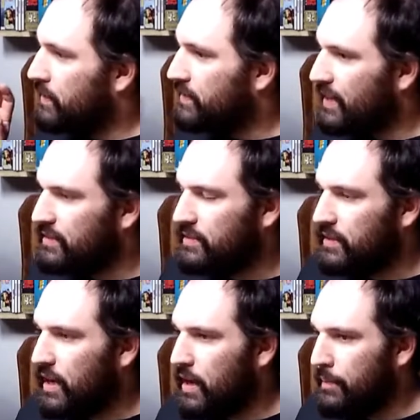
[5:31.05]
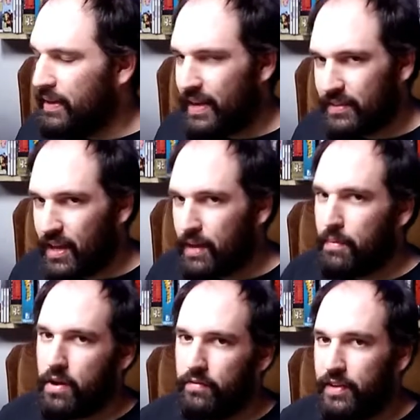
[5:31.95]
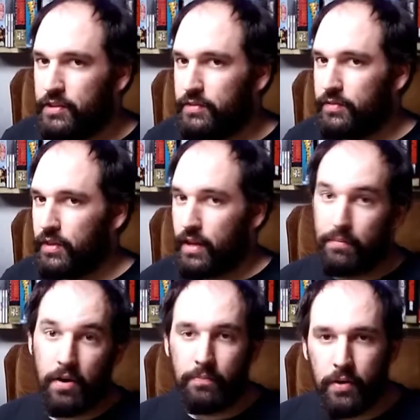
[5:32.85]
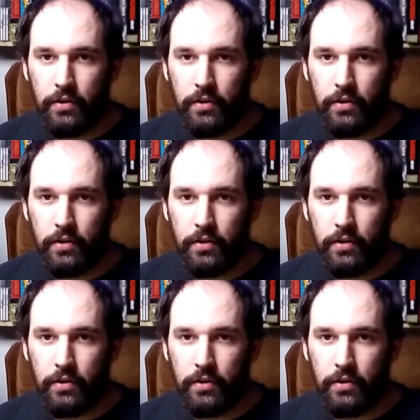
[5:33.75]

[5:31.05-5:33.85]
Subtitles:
this case it has a lot of modern features for a lot of the modern